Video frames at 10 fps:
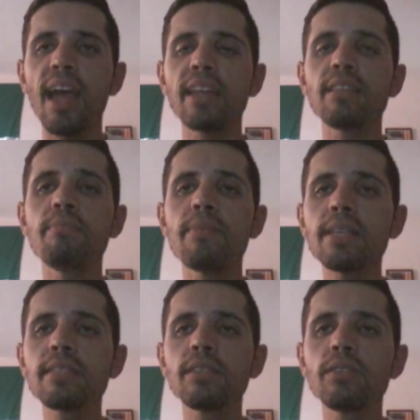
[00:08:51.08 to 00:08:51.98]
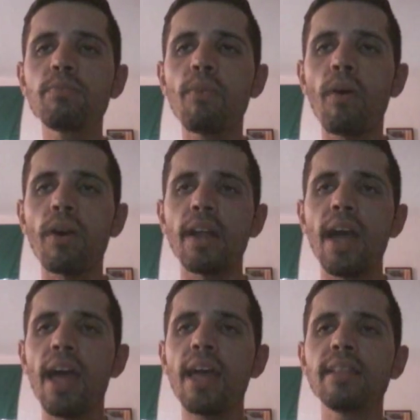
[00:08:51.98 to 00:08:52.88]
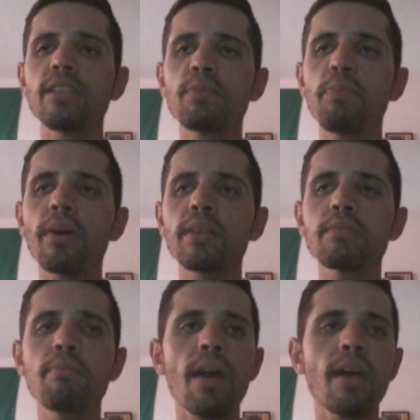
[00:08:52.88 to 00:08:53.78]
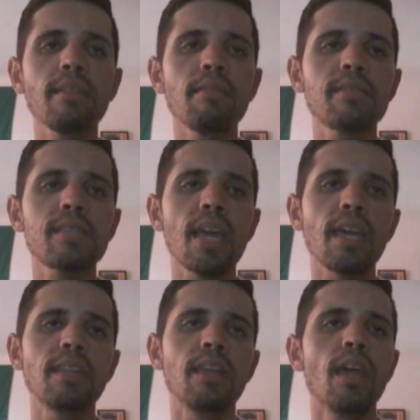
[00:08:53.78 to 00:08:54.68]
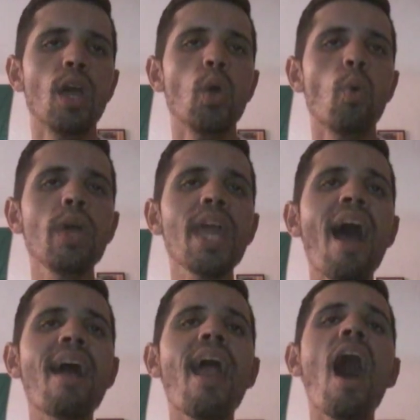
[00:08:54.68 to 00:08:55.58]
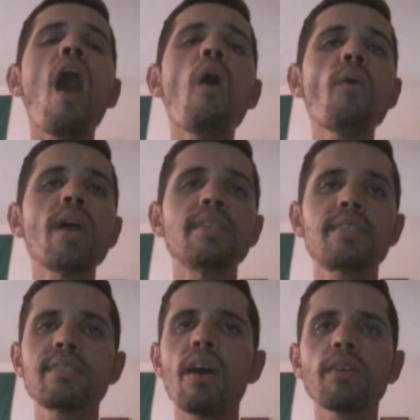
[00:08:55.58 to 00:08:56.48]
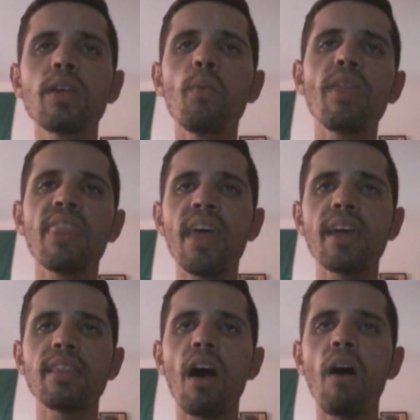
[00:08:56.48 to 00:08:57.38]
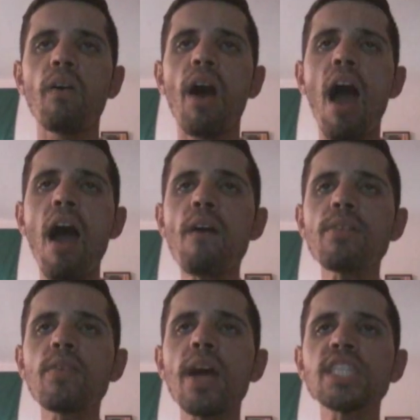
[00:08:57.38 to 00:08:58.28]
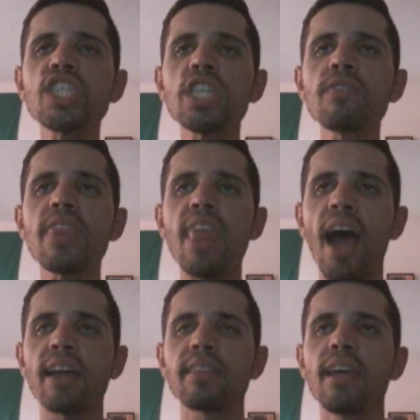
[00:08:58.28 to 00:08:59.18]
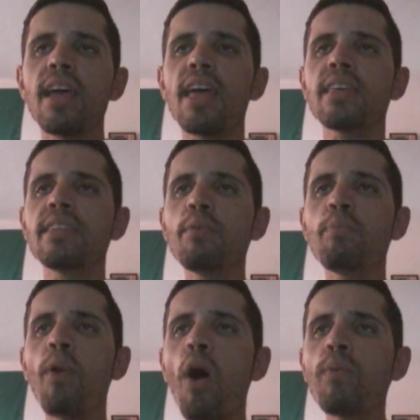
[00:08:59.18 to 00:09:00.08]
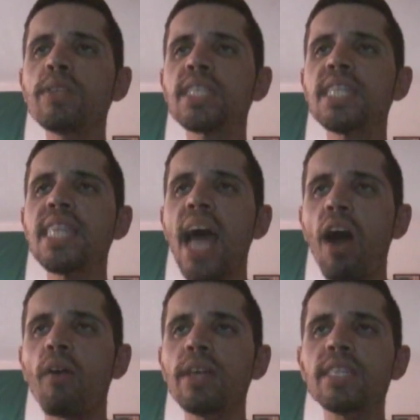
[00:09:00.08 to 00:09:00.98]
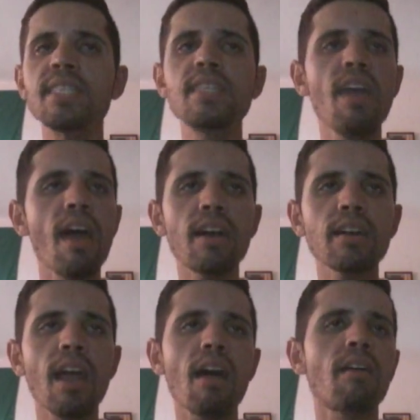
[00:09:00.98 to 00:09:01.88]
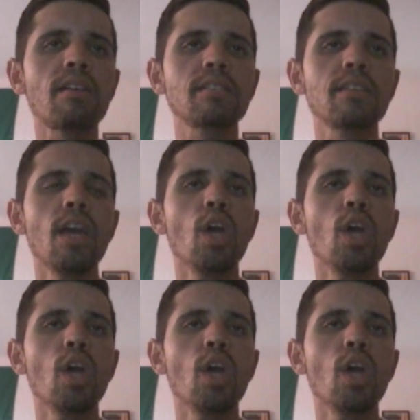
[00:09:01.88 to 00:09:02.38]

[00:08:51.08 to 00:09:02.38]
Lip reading: and must do more, and the spokesman said. We are always talking with them on how to achieve that. The ball is now in their court.